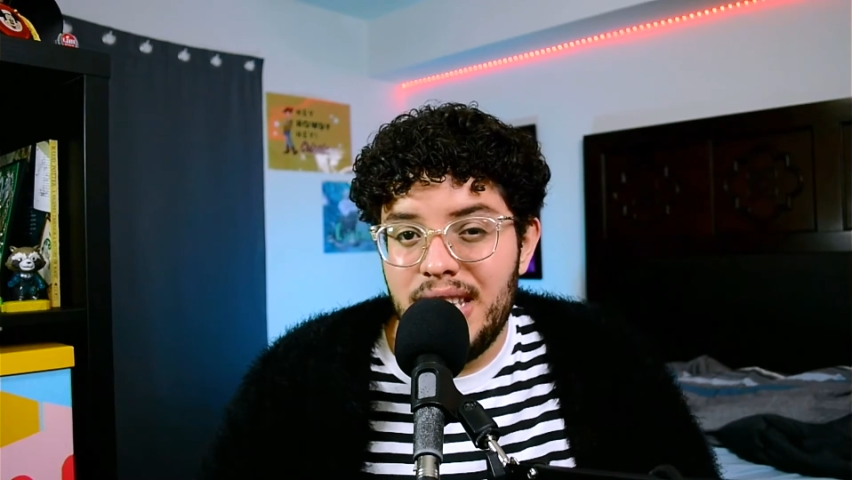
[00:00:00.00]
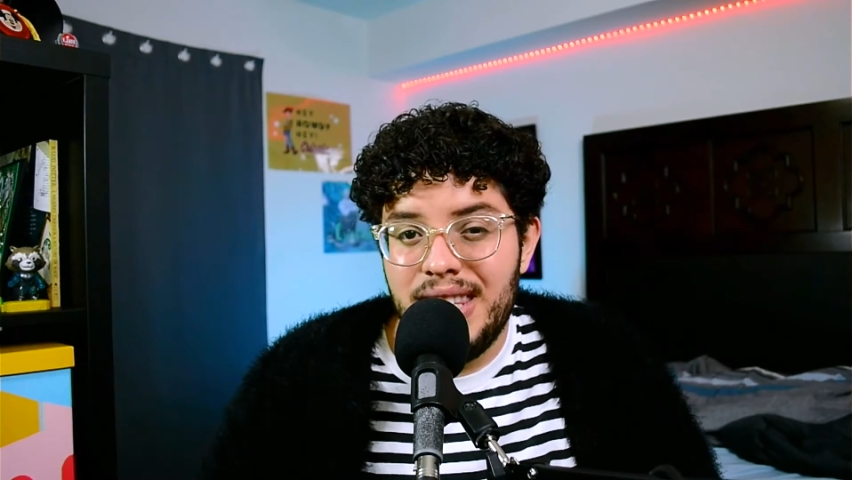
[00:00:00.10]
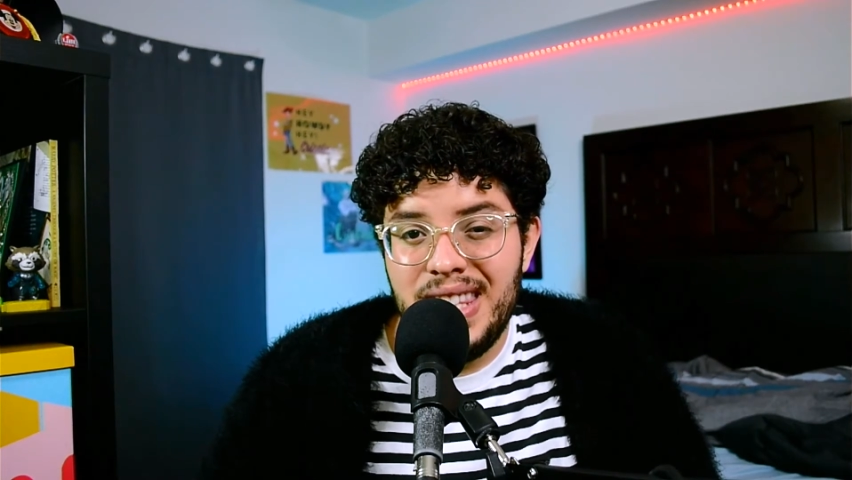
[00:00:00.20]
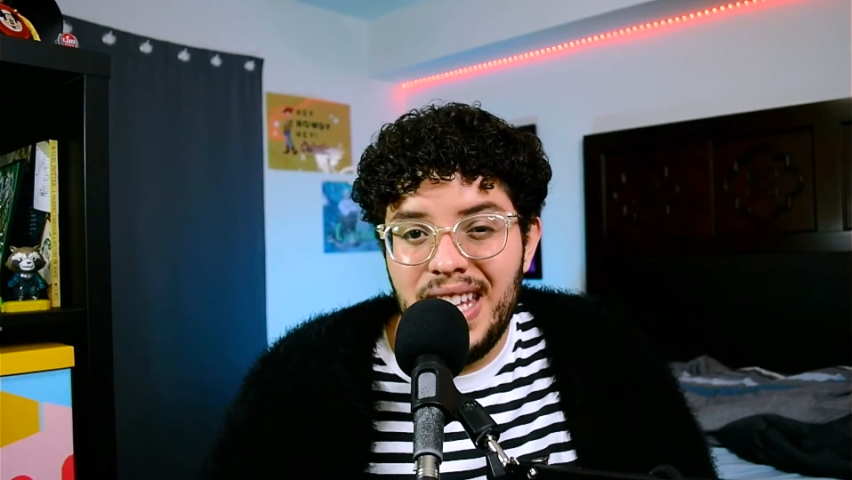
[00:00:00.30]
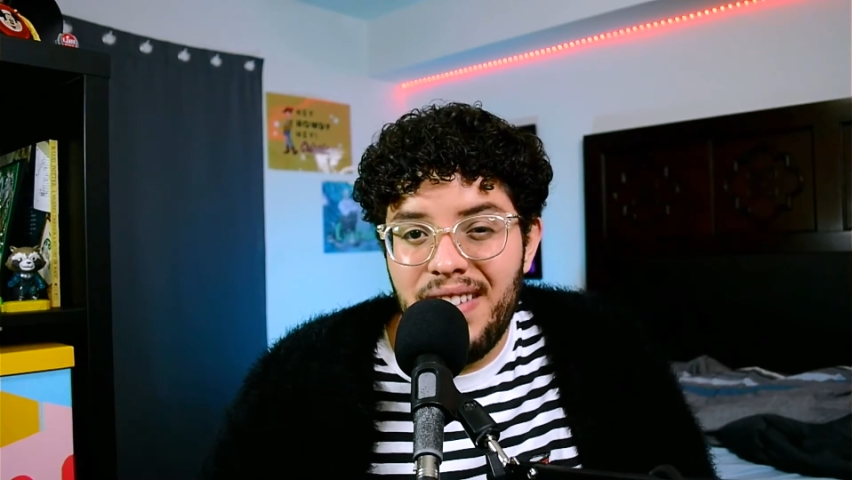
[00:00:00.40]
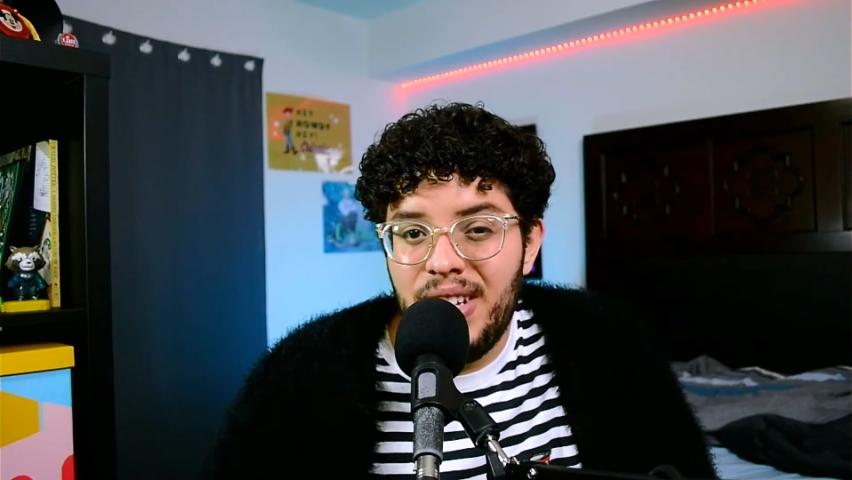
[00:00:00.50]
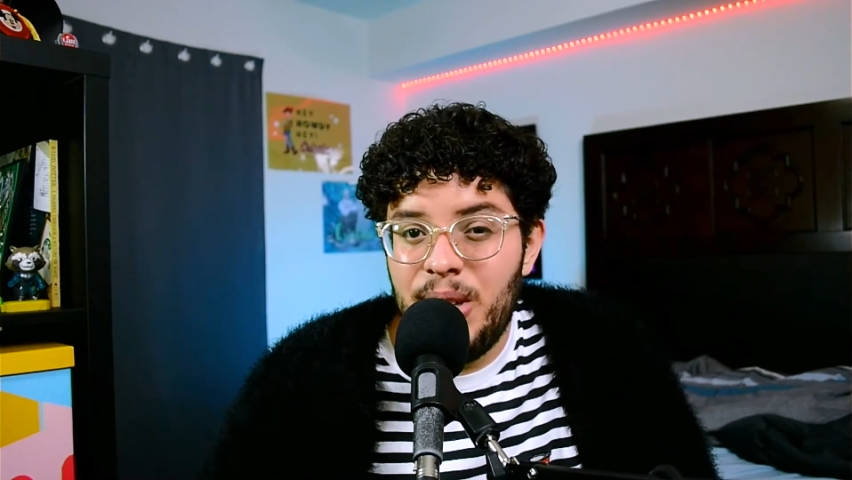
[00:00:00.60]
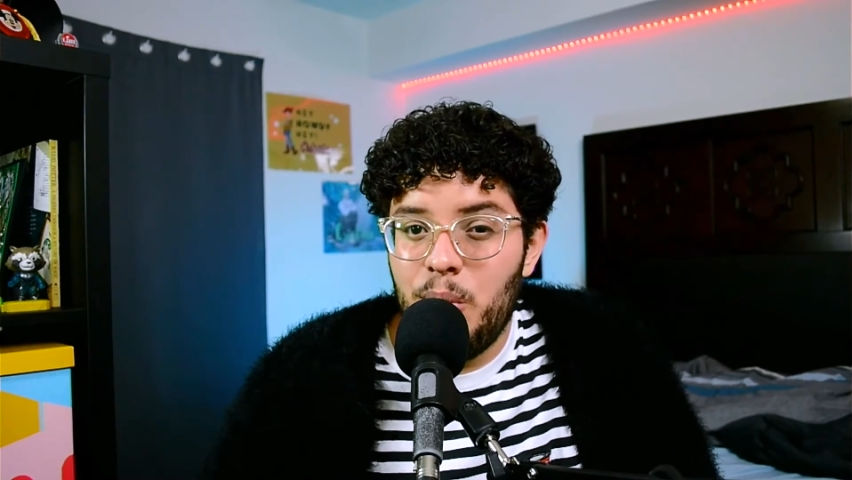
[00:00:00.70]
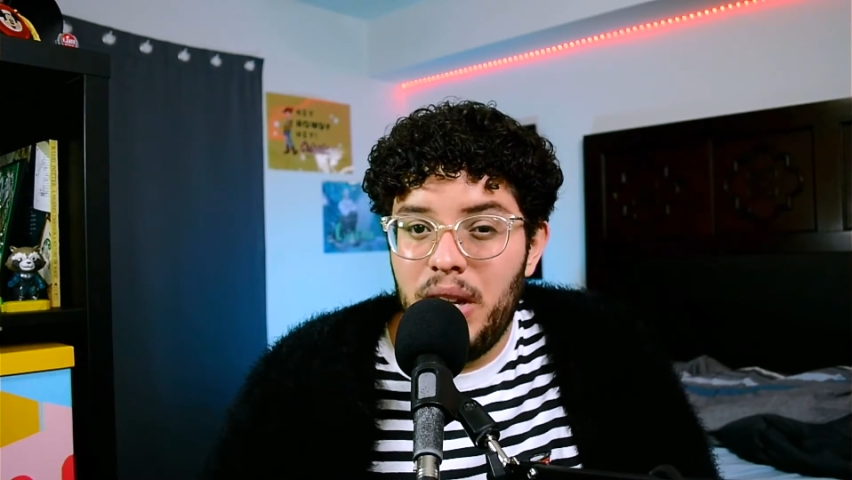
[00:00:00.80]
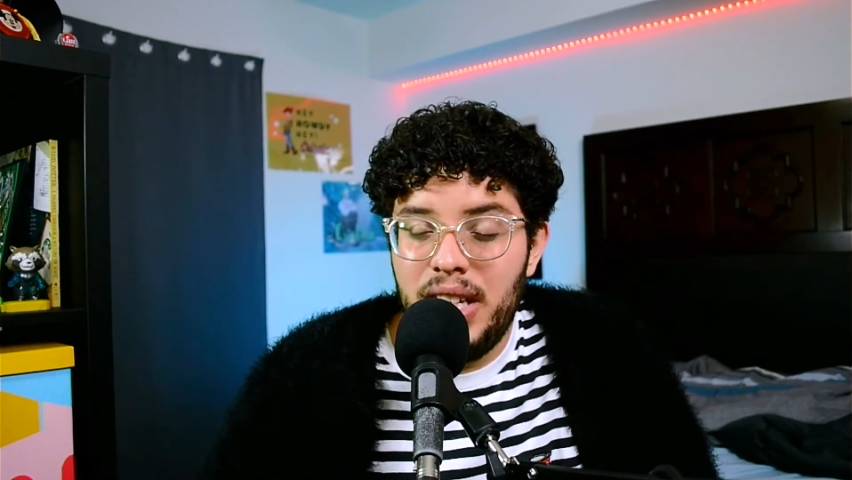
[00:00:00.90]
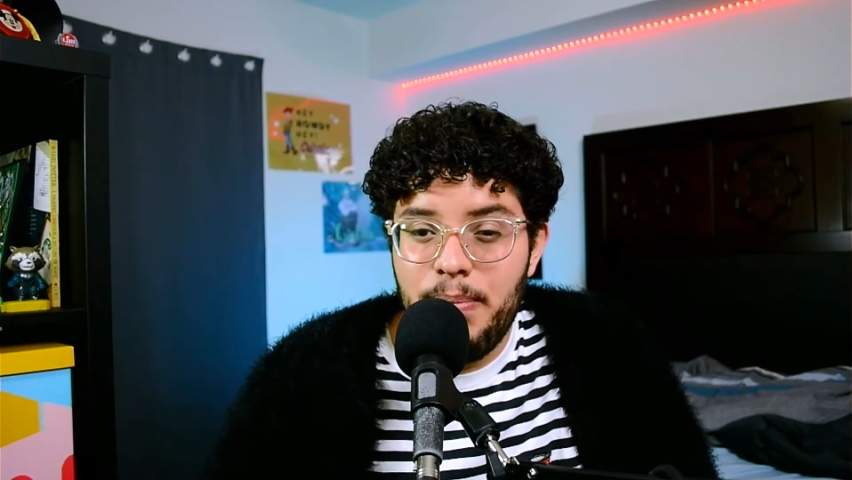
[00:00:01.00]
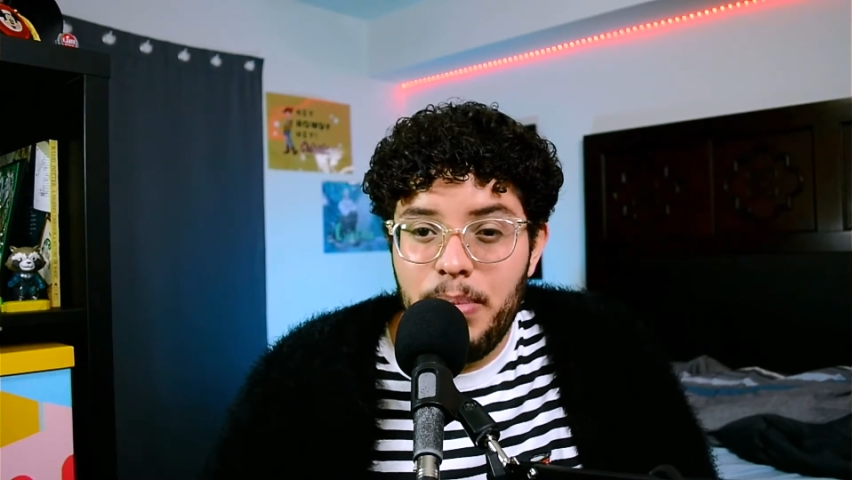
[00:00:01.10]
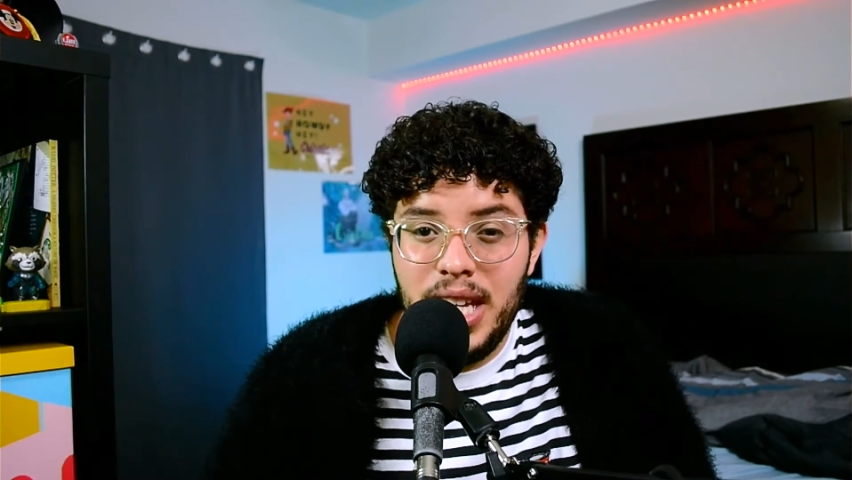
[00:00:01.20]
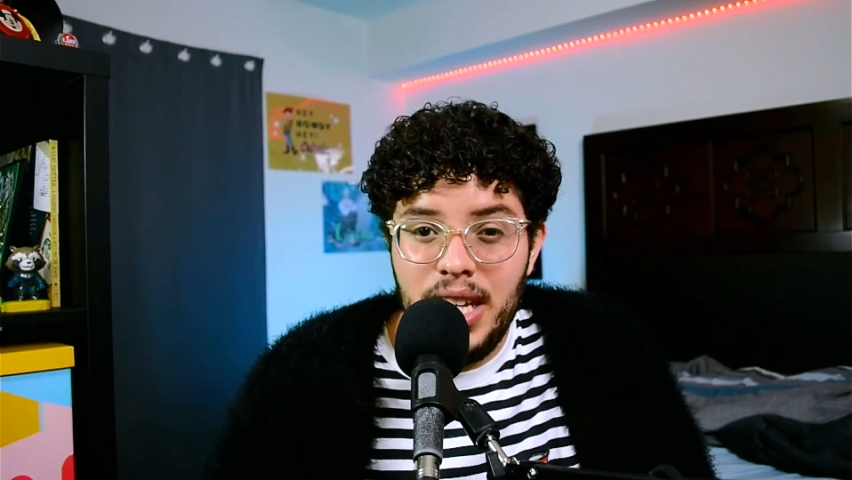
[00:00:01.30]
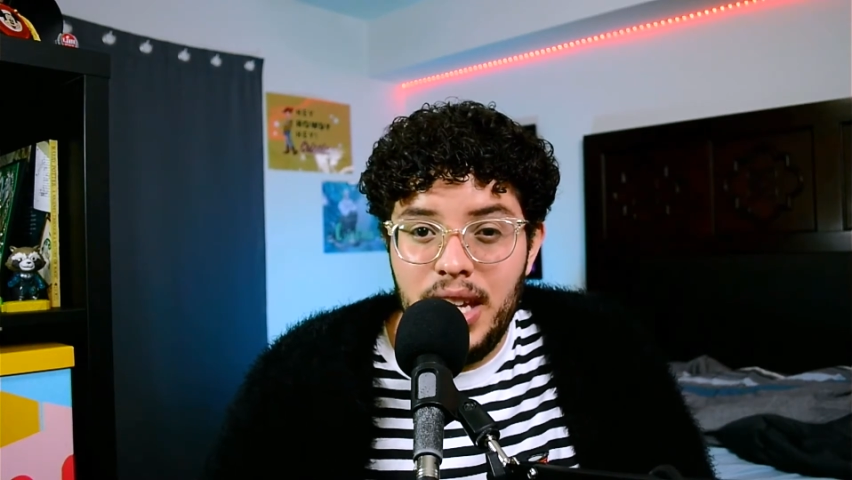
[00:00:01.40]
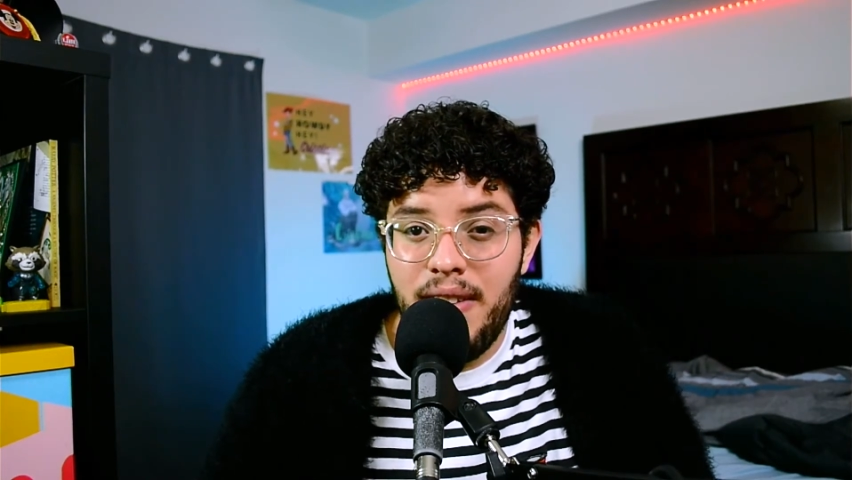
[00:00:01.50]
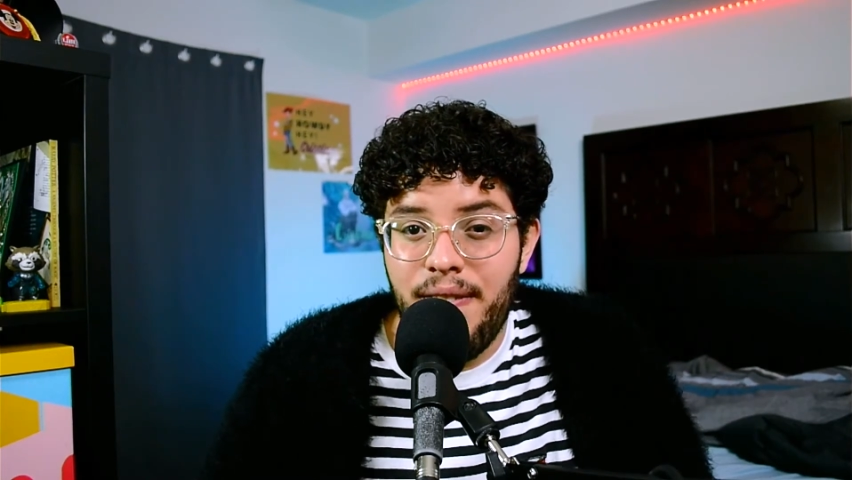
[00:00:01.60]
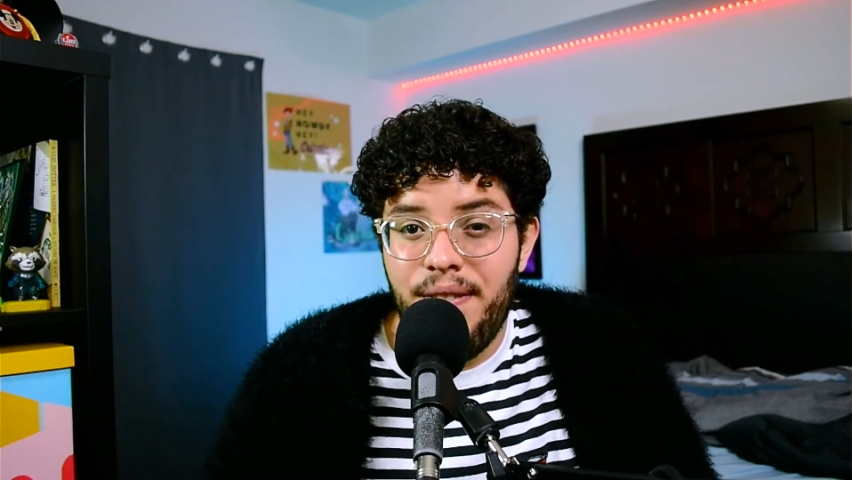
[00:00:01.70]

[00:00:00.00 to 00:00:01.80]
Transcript: 720p,